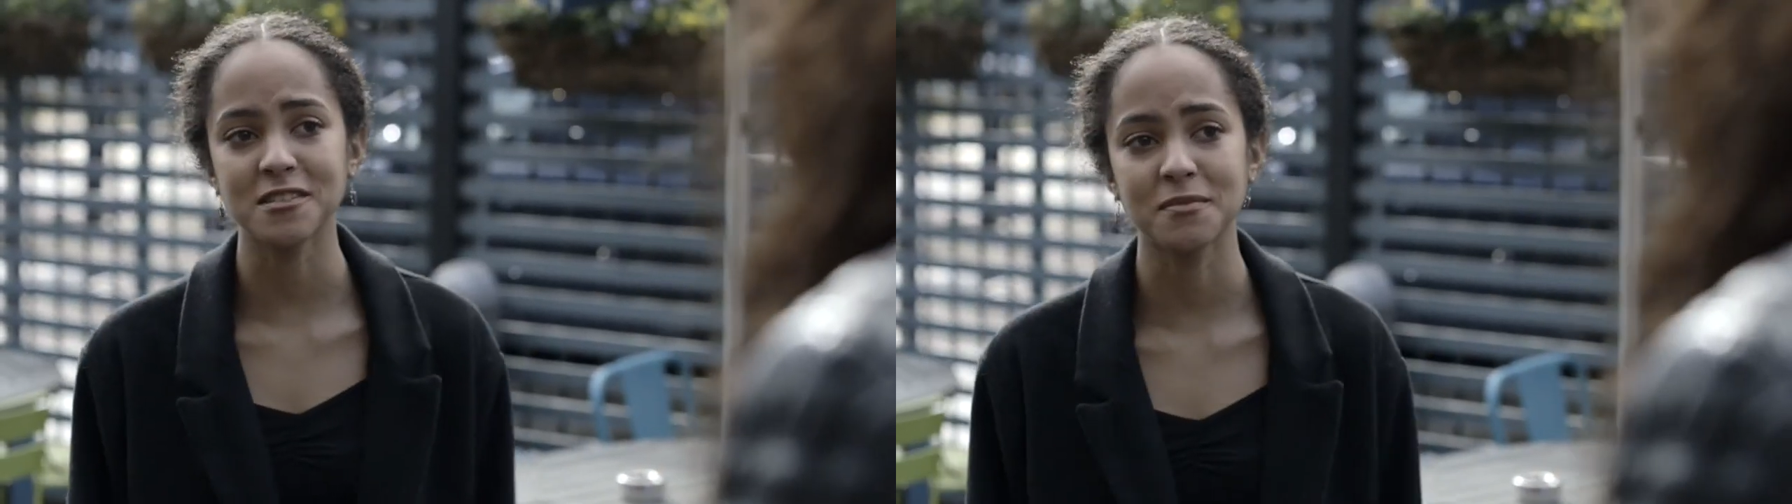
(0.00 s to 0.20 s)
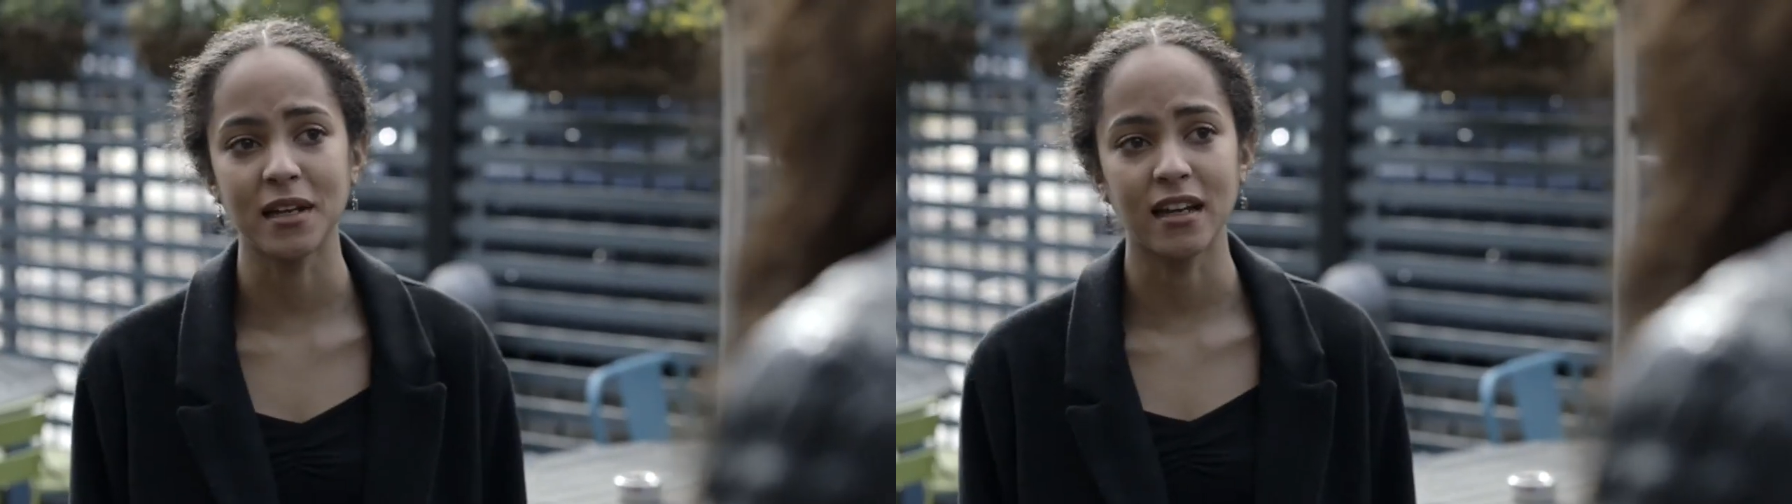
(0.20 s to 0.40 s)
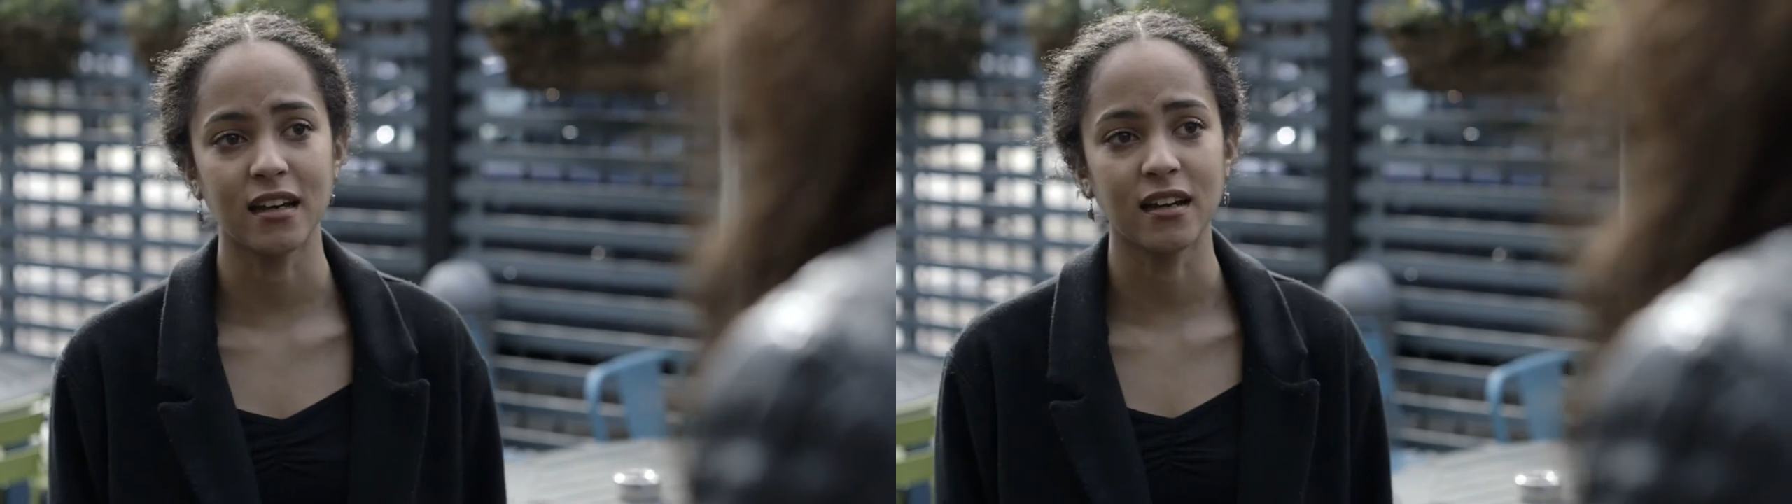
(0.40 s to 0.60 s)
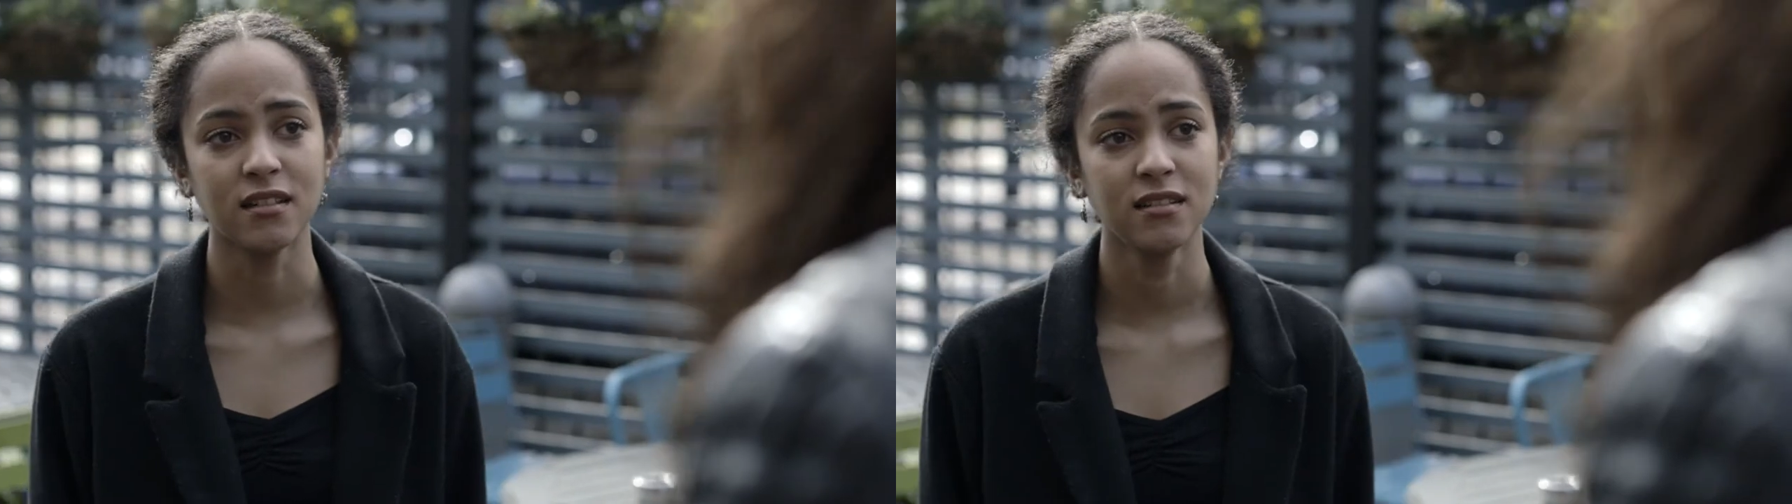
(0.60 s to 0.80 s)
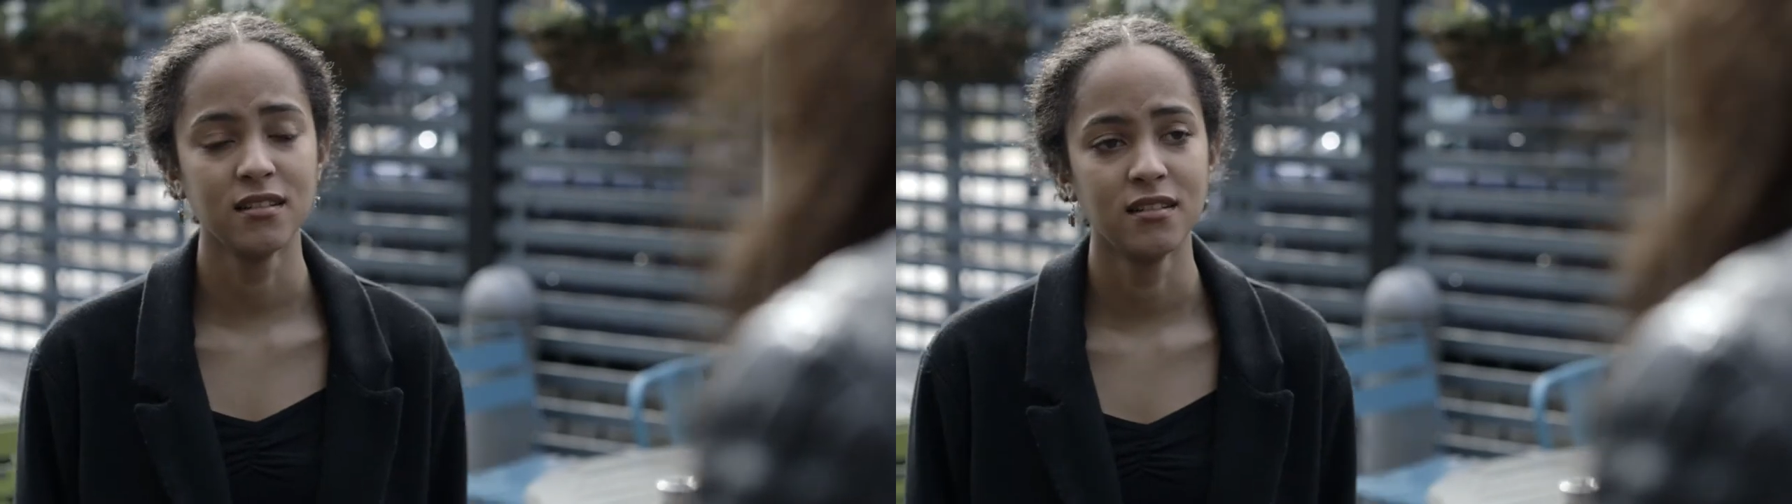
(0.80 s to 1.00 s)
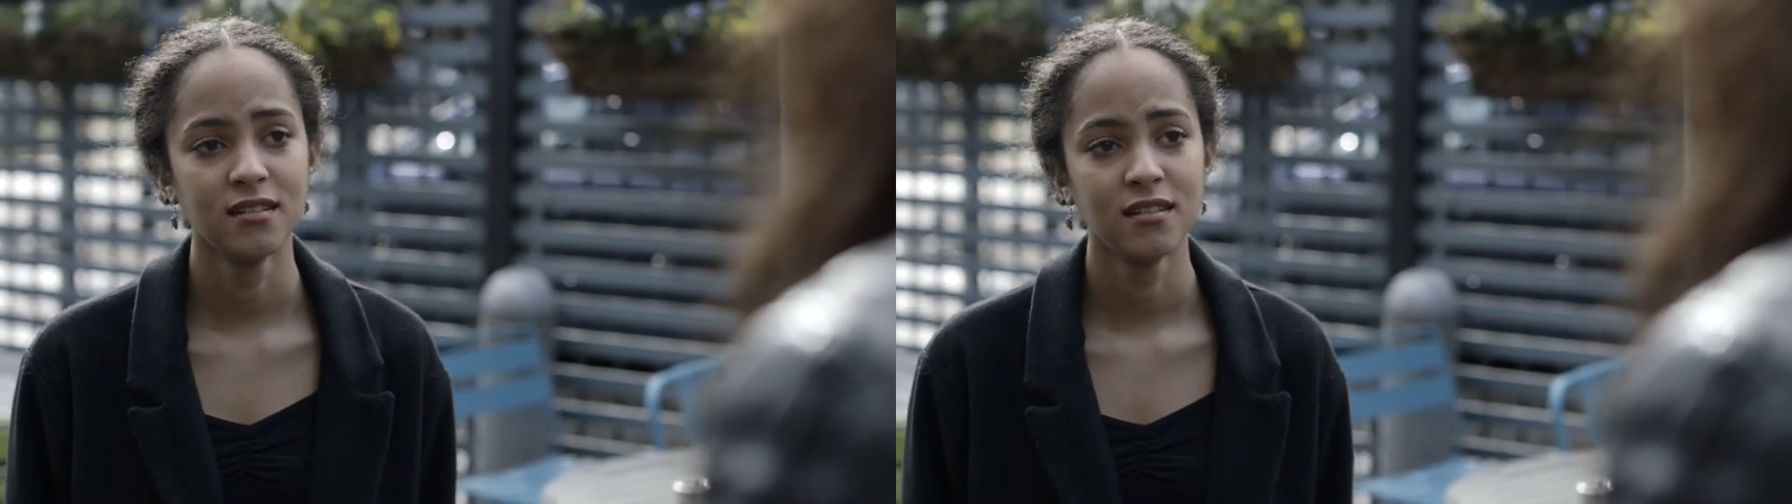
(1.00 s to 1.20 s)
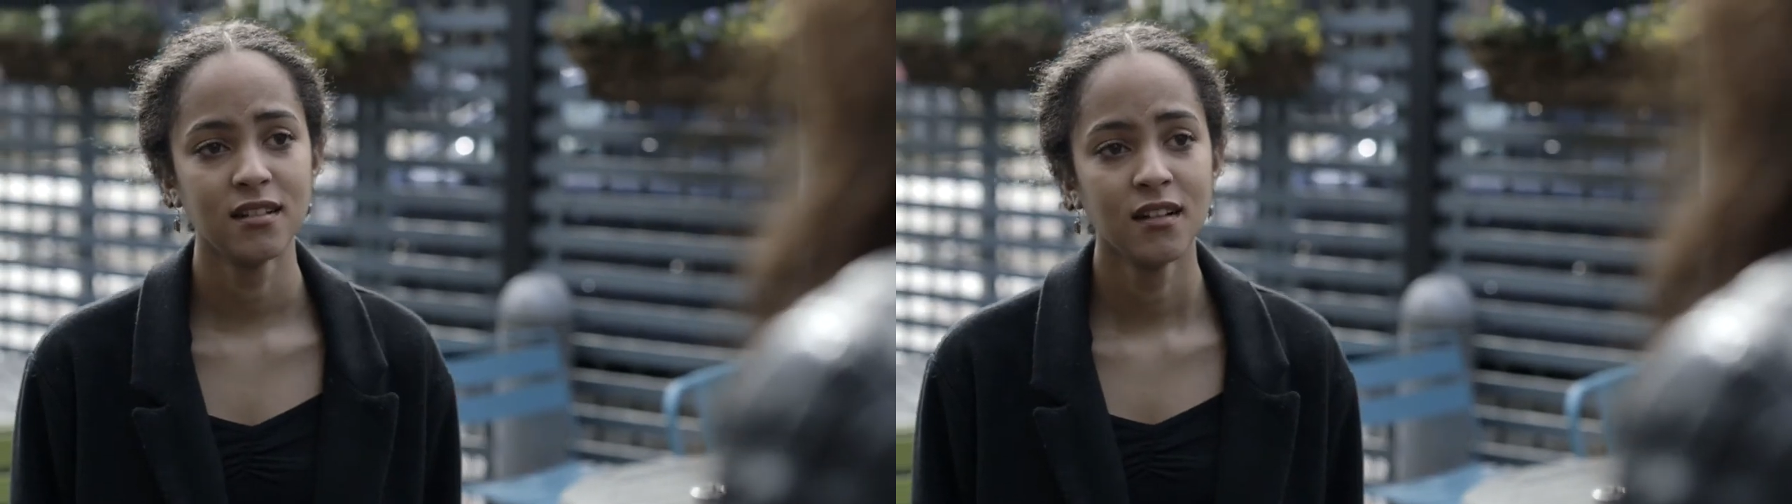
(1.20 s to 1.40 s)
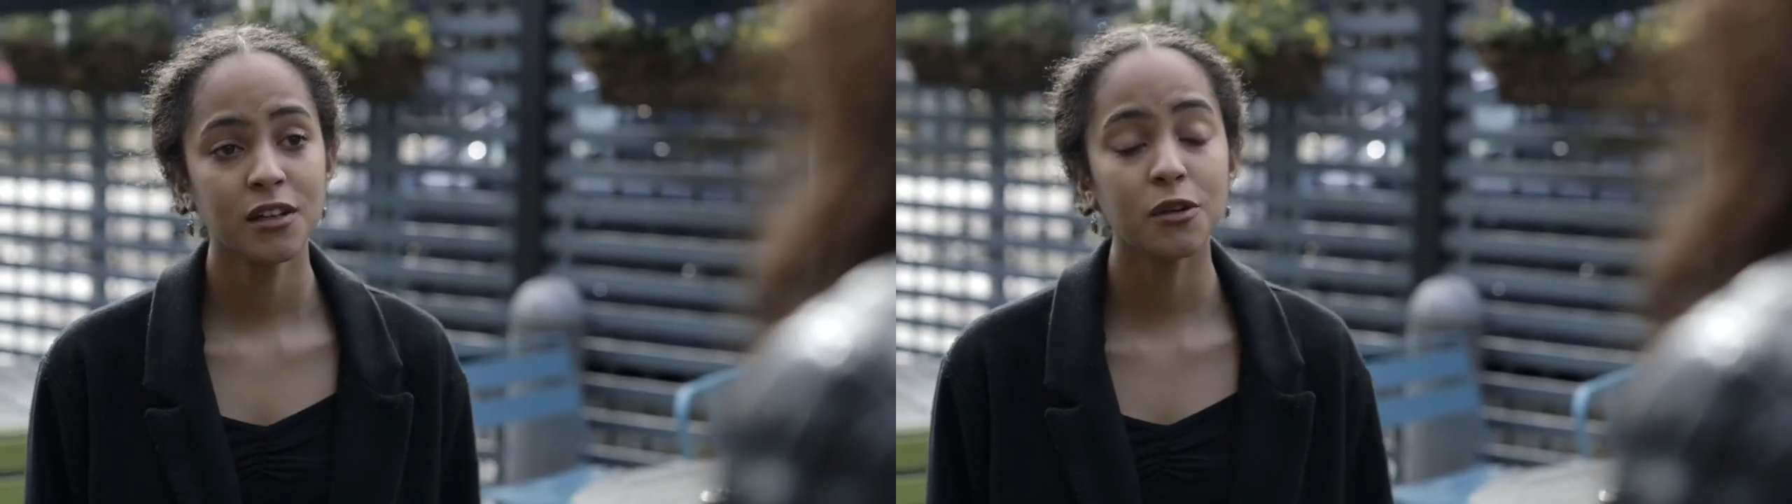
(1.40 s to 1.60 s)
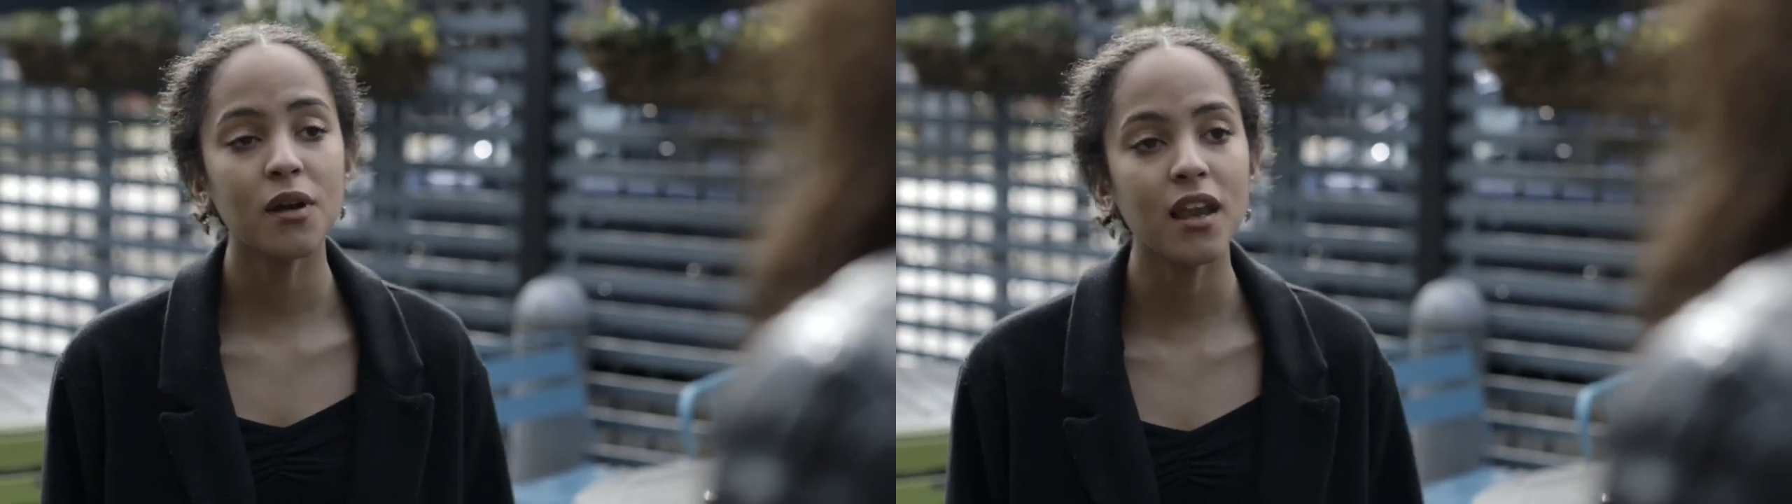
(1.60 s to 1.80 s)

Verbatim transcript: Amelia. You're